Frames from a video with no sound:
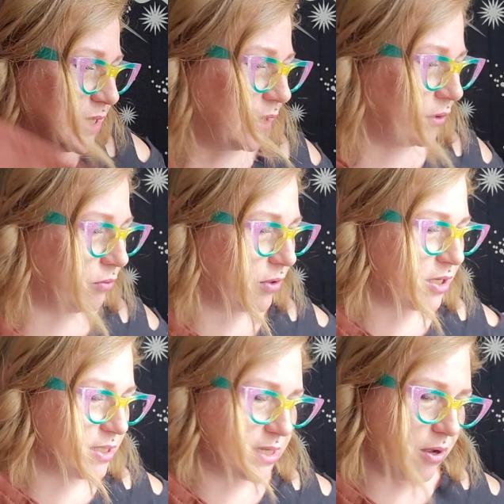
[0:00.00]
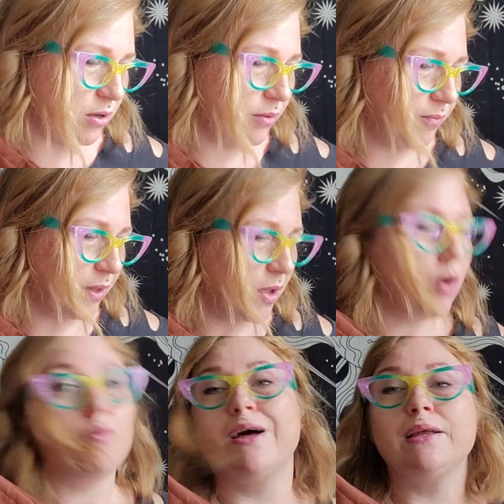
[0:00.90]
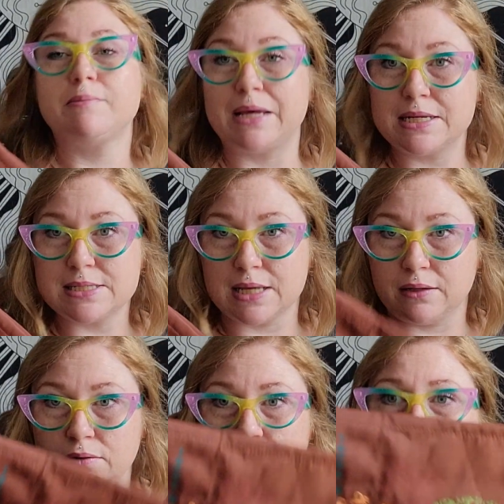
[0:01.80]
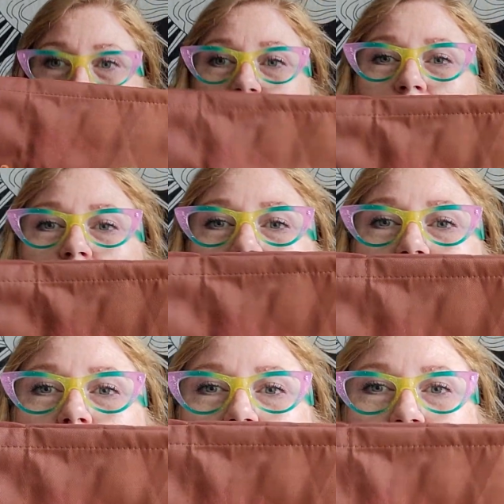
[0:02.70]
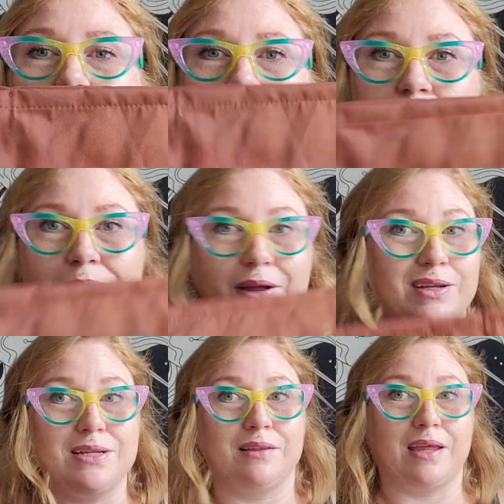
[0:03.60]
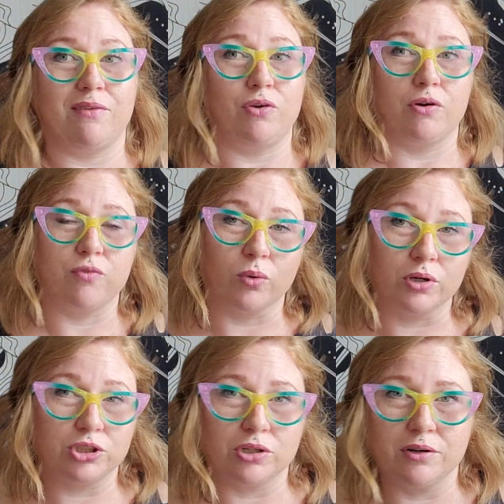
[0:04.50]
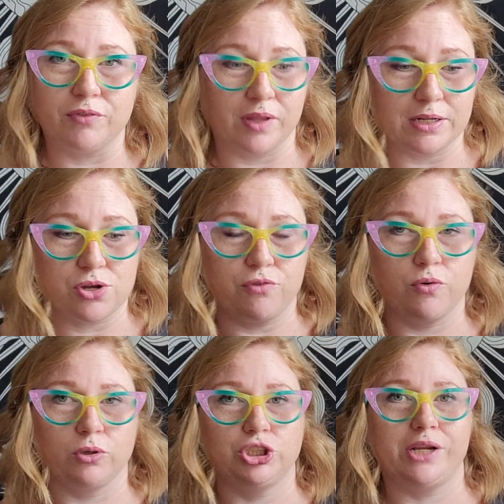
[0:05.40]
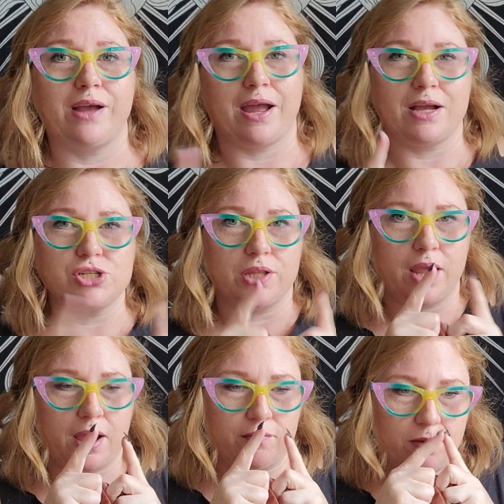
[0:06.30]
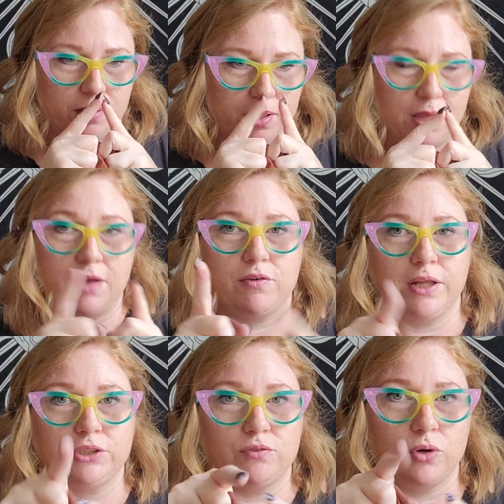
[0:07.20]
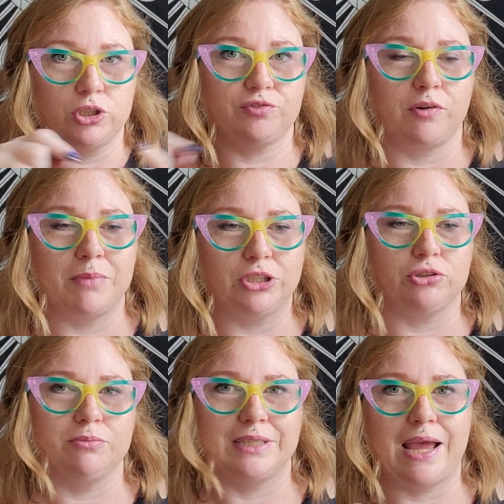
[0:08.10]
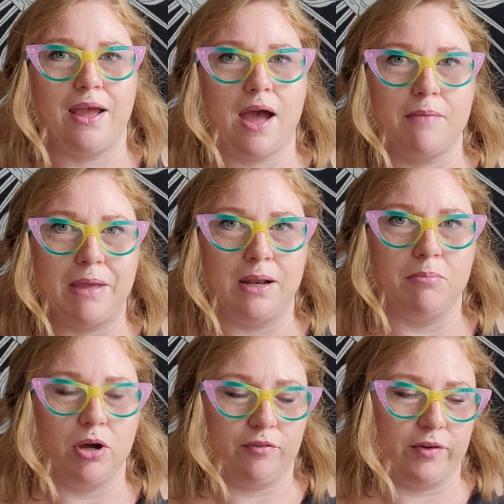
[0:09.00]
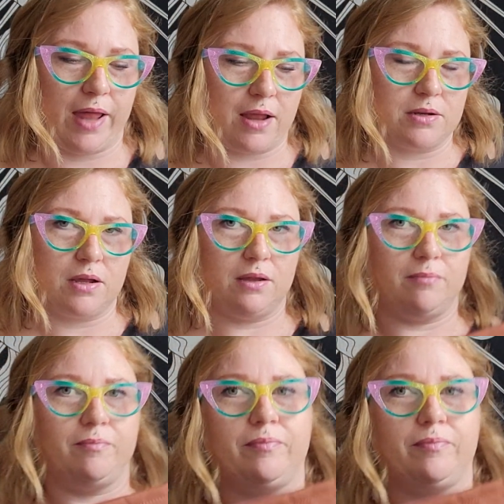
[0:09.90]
and what is it called? Wild medicine. Um, be good at, like if you're a forager, if you like to go foraging, I actually have, if you like to forage for mushrooms, I, I made a book for that. Um,